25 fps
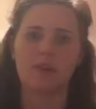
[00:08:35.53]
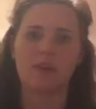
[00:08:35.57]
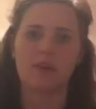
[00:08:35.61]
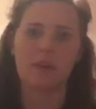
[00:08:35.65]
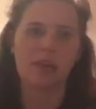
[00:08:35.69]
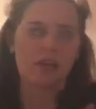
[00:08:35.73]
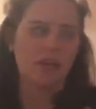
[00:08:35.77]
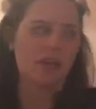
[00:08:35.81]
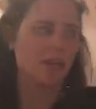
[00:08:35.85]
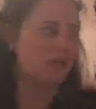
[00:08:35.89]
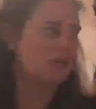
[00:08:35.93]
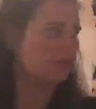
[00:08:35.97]

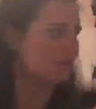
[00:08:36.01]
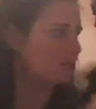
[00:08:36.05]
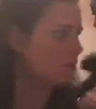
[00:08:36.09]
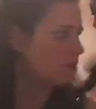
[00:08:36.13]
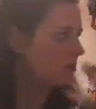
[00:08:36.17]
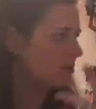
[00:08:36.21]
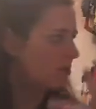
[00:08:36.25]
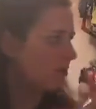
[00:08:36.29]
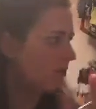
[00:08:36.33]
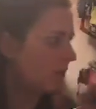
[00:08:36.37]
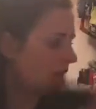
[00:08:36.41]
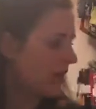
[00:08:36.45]
organized when
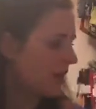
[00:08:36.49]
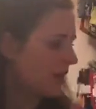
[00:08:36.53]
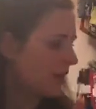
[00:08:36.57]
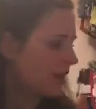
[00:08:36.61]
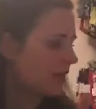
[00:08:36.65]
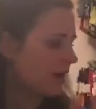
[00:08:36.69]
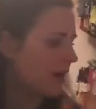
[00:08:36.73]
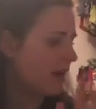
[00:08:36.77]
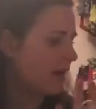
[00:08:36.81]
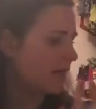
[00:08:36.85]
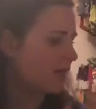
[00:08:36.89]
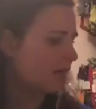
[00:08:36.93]
you're moving
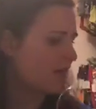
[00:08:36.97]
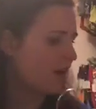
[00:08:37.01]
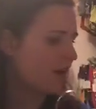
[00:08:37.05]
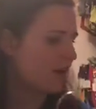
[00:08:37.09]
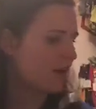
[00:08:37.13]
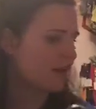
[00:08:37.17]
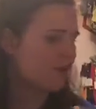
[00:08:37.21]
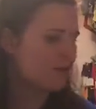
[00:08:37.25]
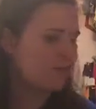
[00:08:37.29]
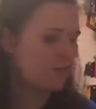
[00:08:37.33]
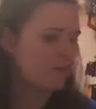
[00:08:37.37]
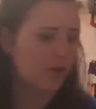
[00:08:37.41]
it around
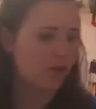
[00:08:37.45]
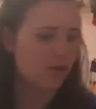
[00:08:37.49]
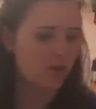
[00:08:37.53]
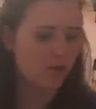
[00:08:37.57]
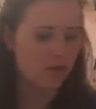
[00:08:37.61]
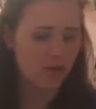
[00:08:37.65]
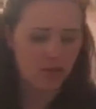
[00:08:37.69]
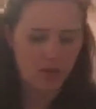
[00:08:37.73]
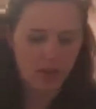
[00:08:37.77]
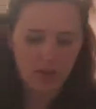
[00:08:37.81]
back and forth.